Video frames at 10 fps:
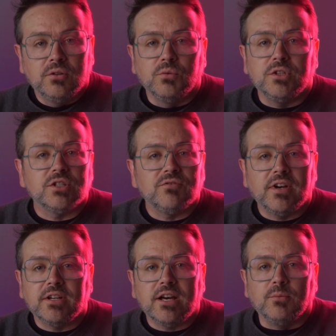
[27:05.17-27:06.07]
we just
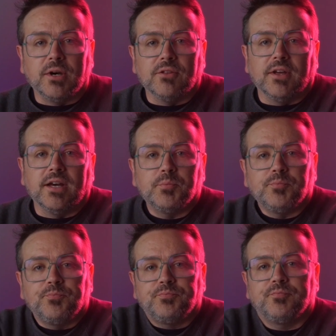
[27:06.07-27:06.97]
found out about that?
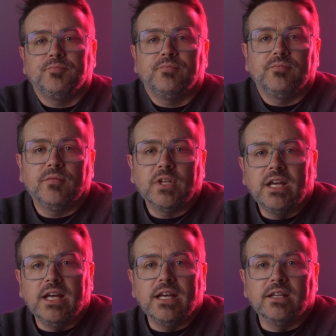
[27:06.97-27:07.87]

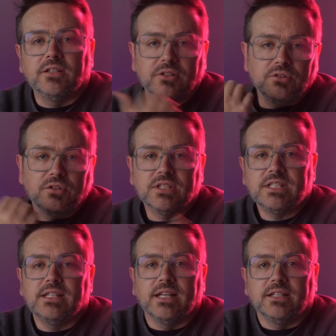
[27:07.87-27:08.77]
And you can
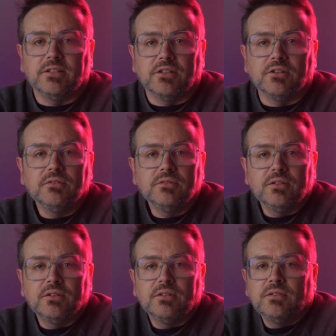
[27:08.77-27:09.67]
see that in here,
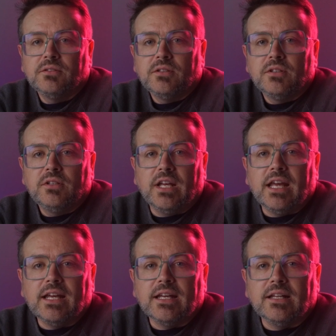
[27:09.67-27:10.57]

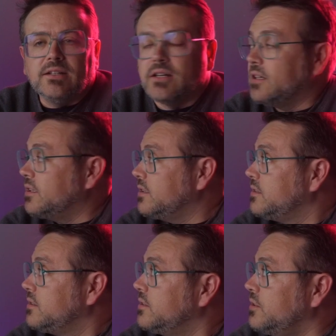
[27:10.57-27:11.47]
and
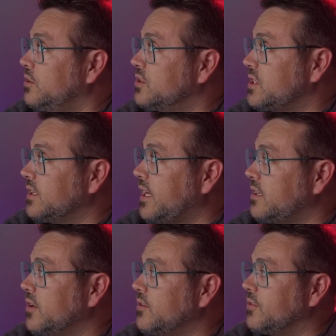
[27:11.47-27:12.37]
you can see a lot
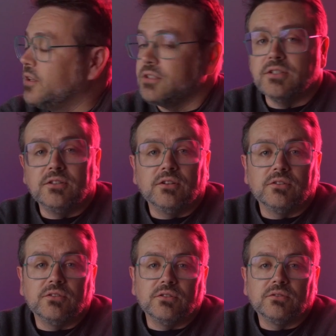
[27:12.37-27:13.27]
of other things in here
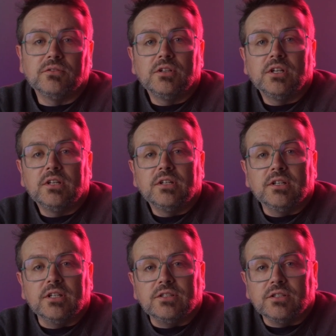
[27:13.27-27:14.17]
too.
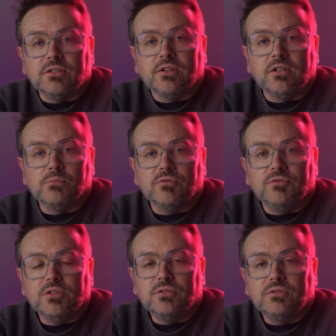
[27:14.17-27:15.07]
It's an incredible
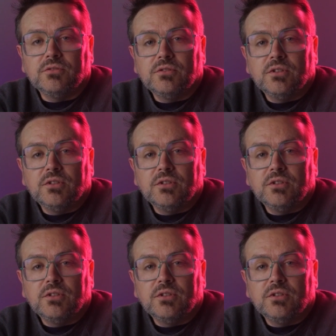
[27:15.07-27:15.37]
view,